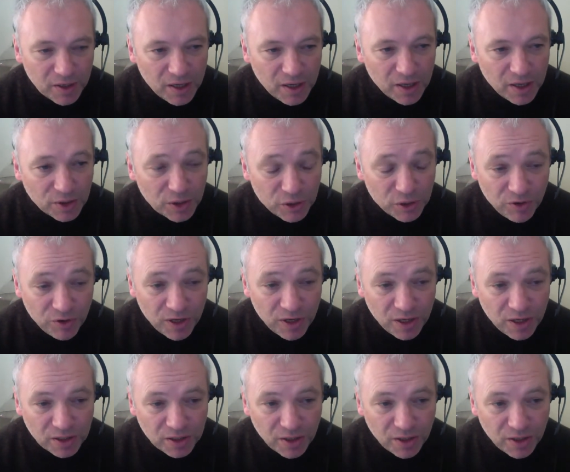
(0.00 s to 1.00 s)
So it's really,
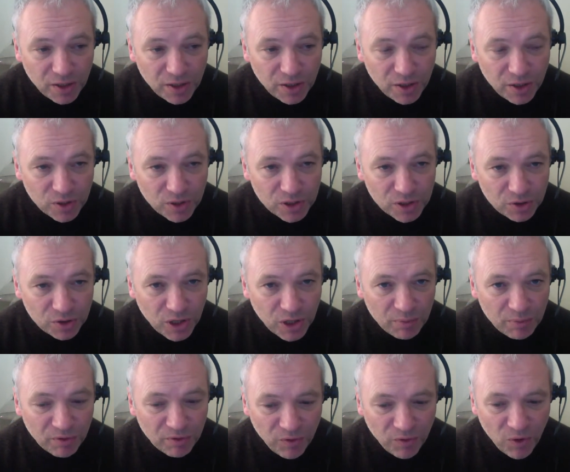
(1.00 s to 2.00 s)
so in order to do that
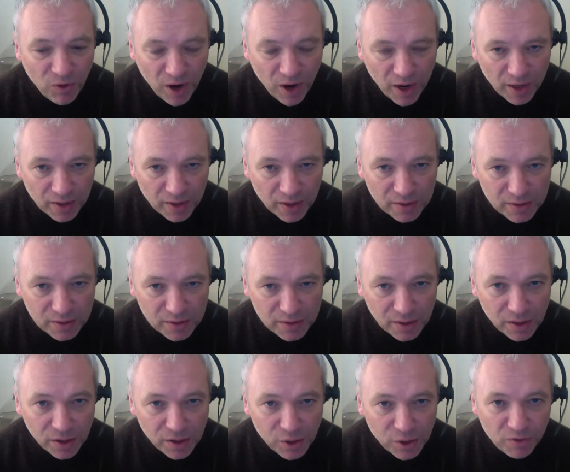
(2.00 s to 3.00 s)
beforehand,
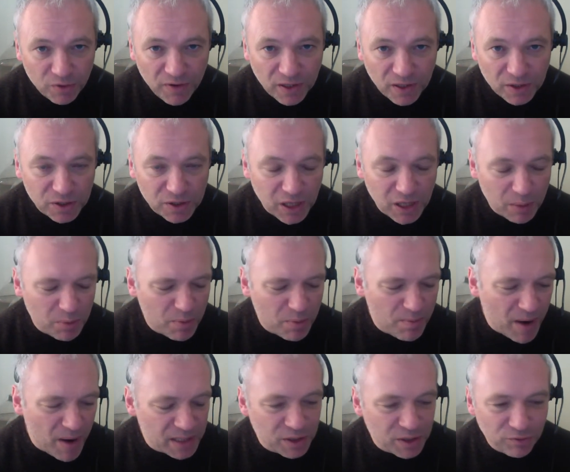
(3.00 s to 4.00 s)
you would have had to set up a
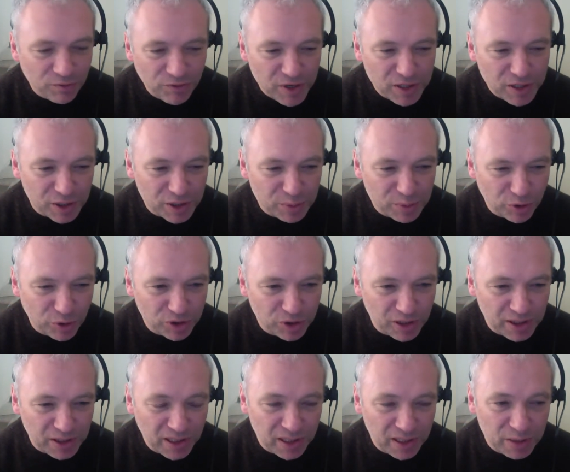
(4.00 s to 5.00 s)
massive research project
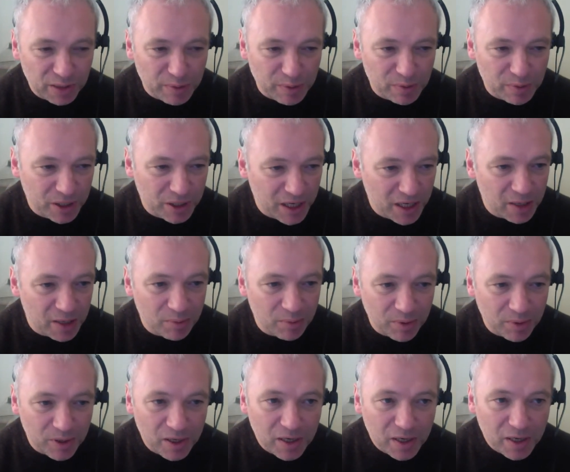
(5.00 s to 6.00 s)
to get these people to keep
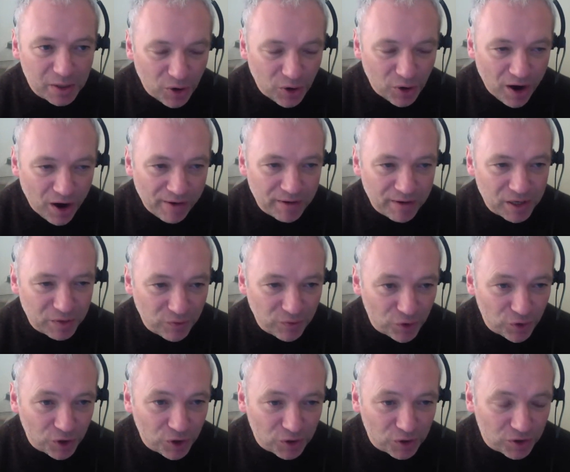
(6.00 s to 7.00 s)
diaries
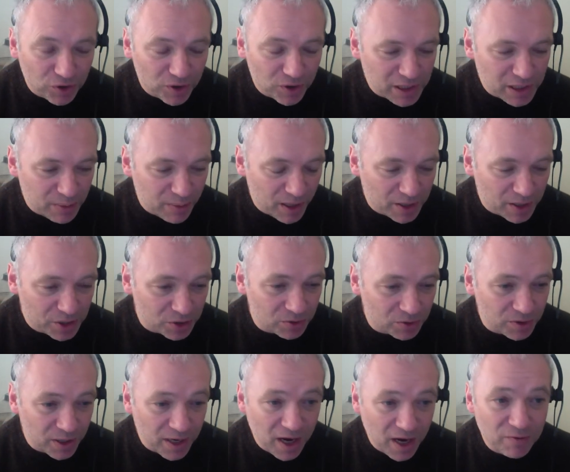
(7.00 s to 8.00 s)
for you that they send back to you.
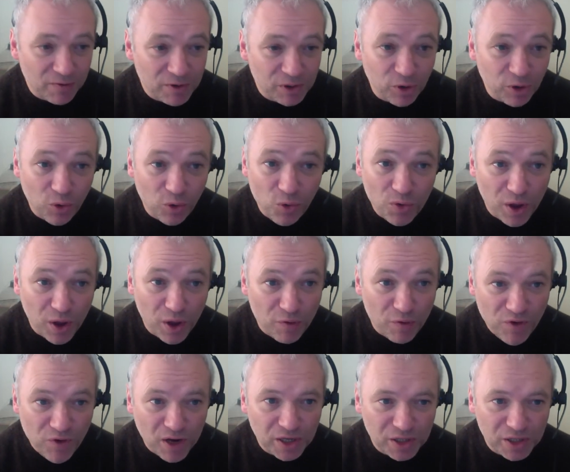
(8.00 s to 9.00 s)
And now you've just got all that
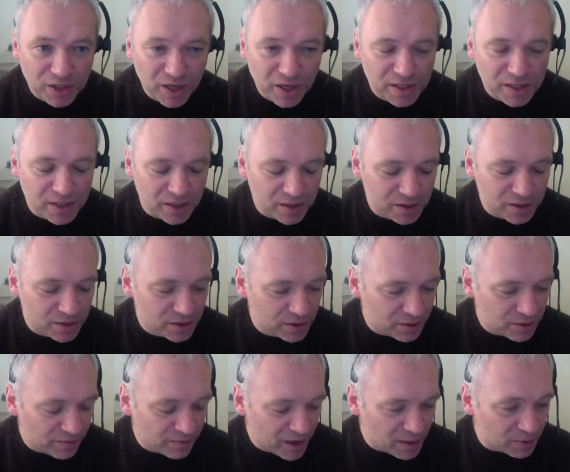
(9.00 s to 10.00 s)
rich data just
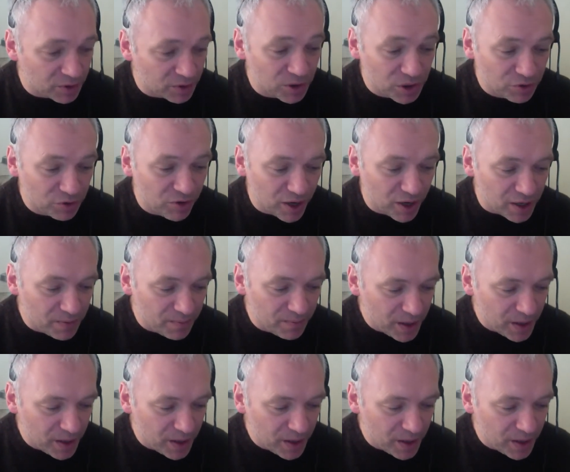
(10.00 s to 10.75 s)
available, so it's great.